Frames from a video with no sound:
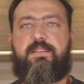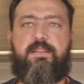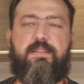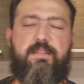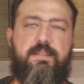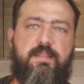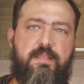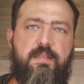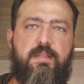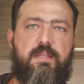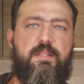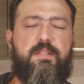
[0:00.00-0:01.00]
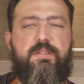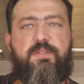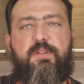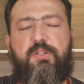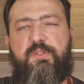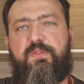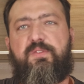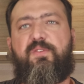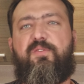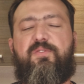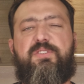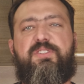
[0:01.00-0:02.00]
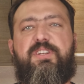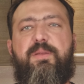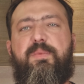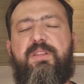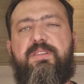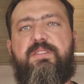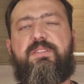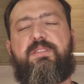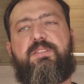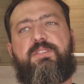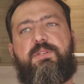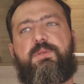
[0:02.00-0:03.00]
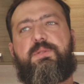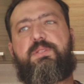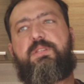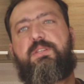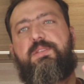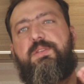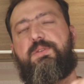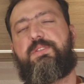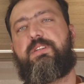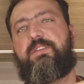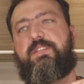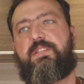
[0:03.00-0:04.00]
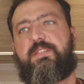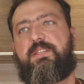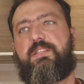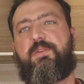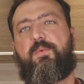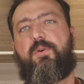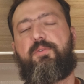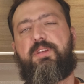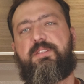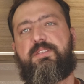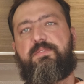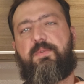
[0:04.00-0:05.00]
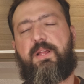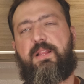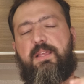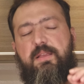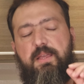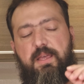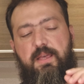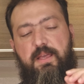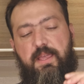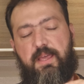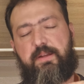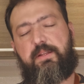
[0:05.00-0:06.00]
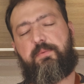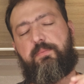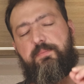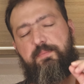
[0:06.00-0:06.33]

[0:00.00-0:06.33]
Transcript: this in the stove for 30 minutes until you're starting to see the walnuts really getting